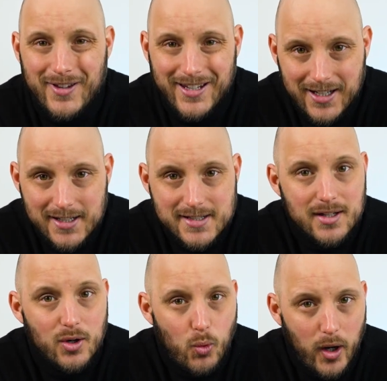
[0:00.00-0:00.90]
It is
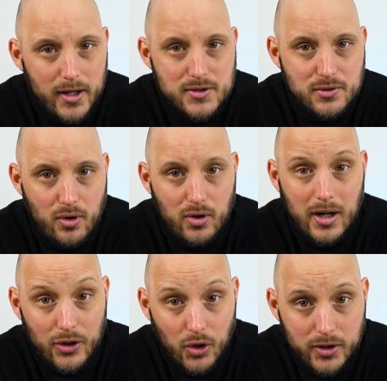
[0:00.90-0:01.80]
quite strong.
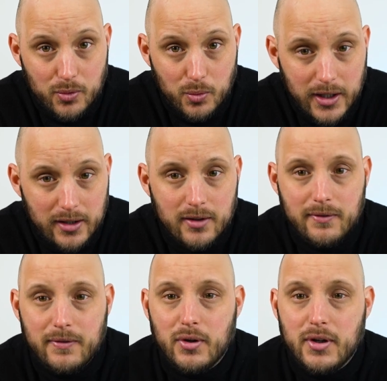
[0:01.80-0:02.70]
Another win
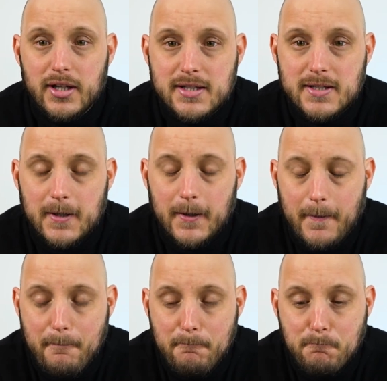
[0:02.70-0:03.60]
for this
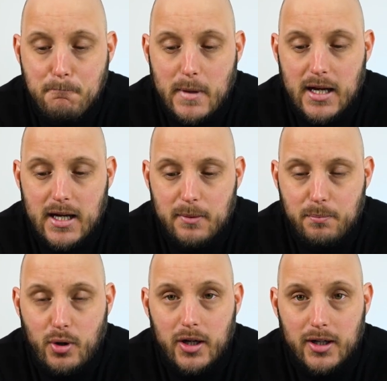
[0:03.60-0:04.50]

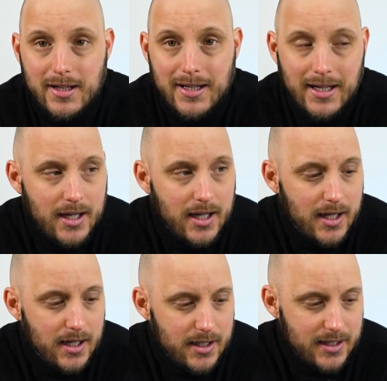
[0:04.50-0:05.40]
product.
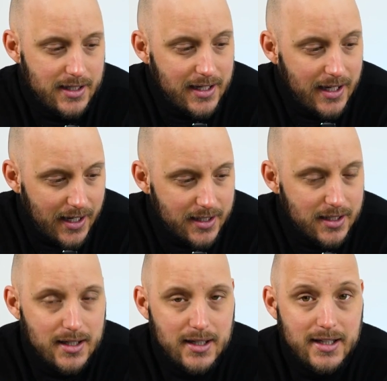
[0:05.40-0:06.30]

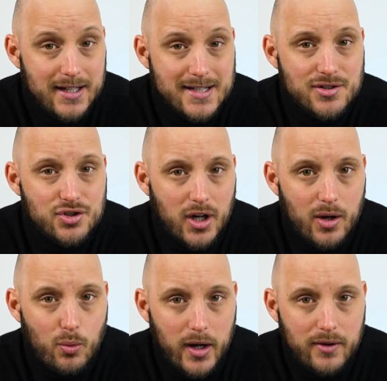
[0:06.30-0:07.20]
It doesn't shy
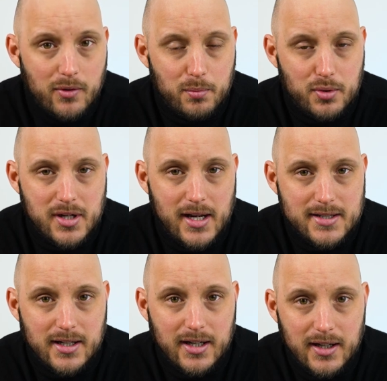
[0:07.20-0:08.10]
away from
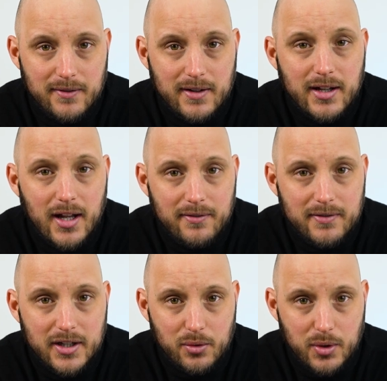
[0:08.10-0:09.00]
processing even tough
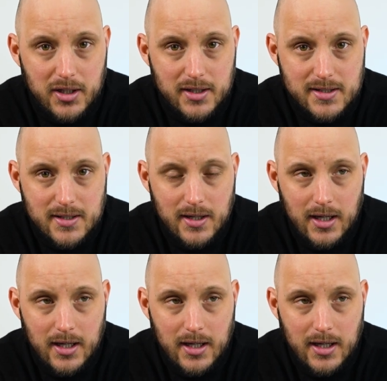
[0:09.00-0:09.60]
ingredients.